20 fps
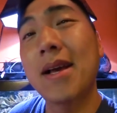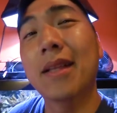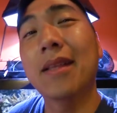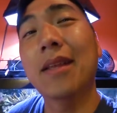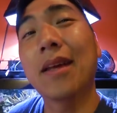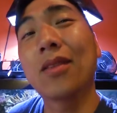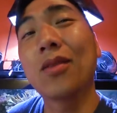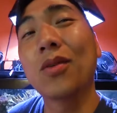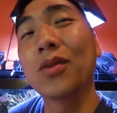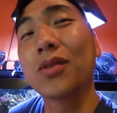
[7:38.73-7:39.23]

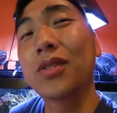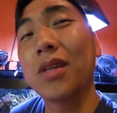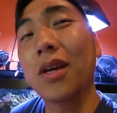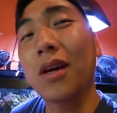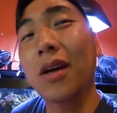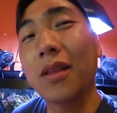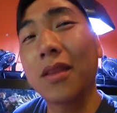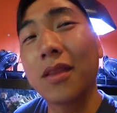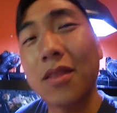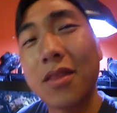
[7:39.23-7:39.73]
like those
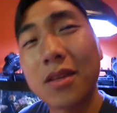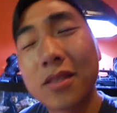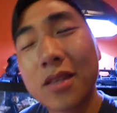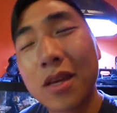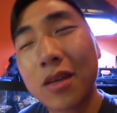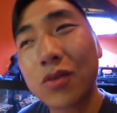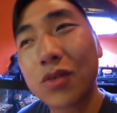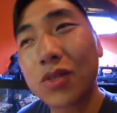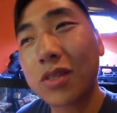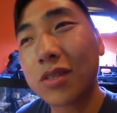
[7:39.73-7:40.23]
uh, the things I
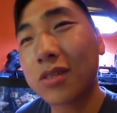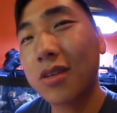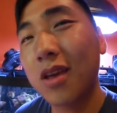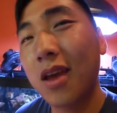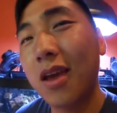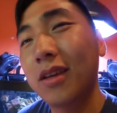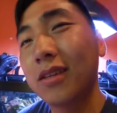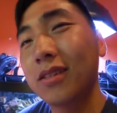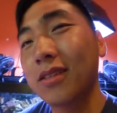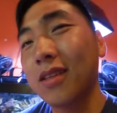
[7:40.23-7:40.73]
used to
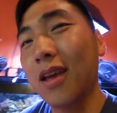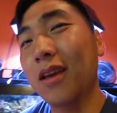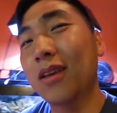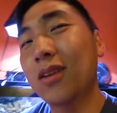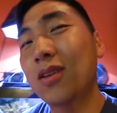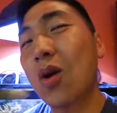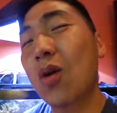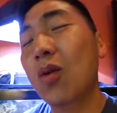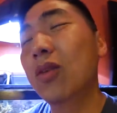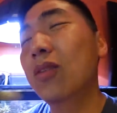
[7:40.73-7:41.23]
say is that
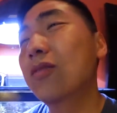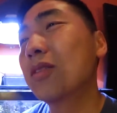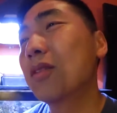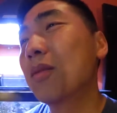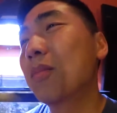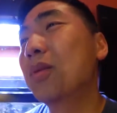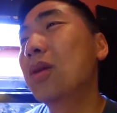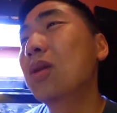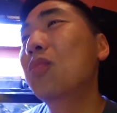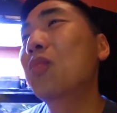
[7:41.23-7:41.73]
you know even the
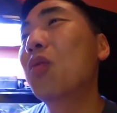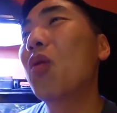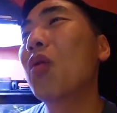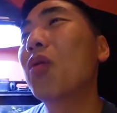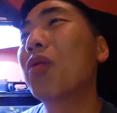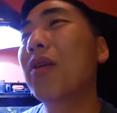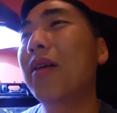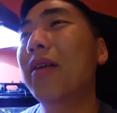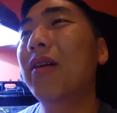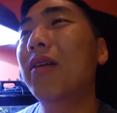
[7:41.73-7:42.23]
people
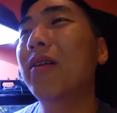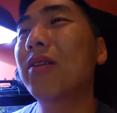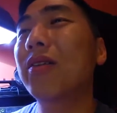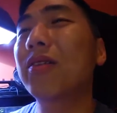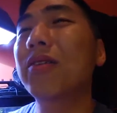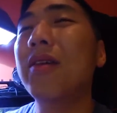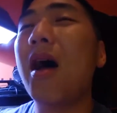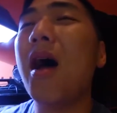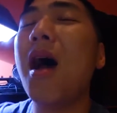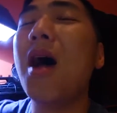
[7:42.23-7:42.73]
that are
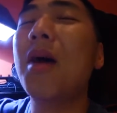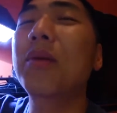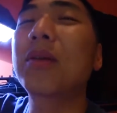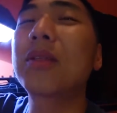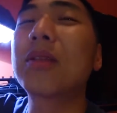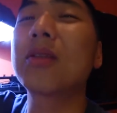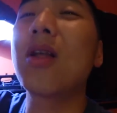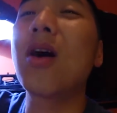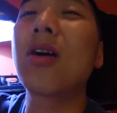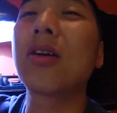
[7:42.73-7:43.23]
in the hobby
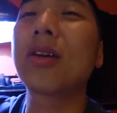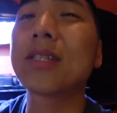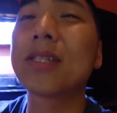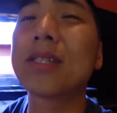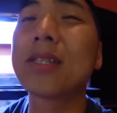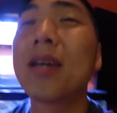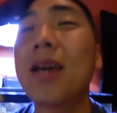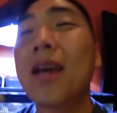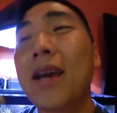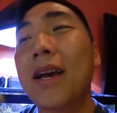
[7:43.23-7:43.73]
the longest
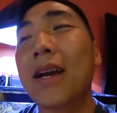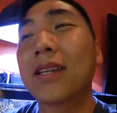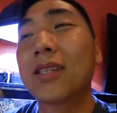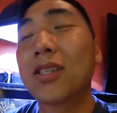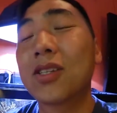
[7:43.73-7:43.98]
uh,